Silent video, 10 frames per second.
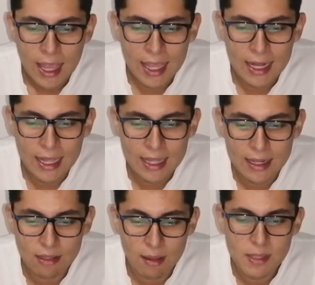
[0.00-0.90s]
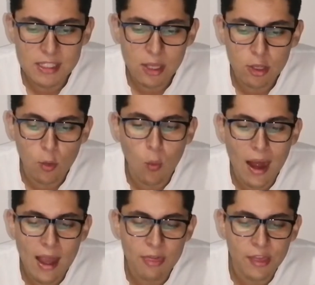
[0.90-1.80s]
And let me tell you
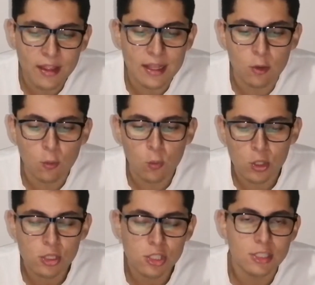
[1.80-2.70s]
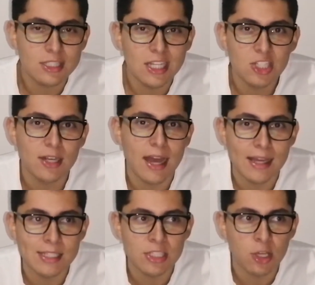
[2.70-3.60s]
why I think that you should
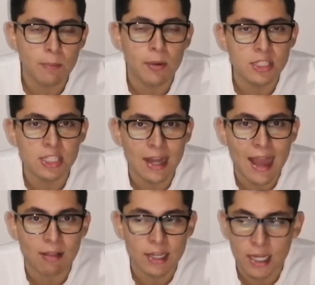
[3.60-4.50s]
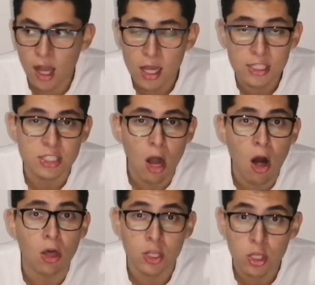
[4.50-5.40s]
digitize your personality, us
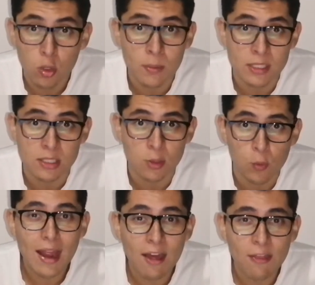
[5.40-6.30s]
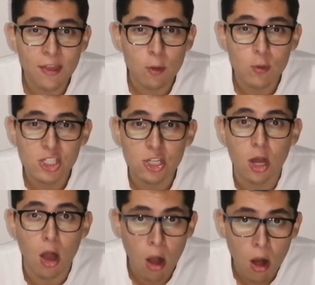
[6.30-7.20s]
all humans. Why I think we
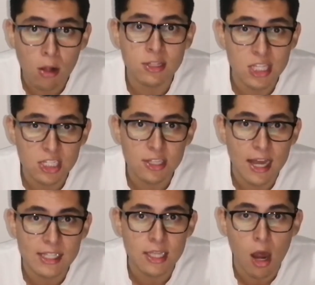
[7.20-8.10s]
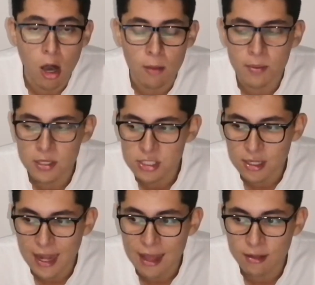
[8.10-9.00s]
should all digitize our
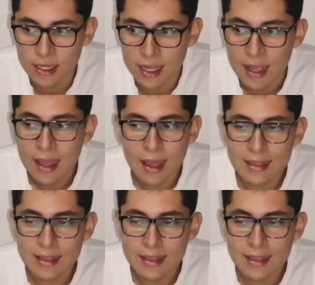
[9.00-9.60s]
personality.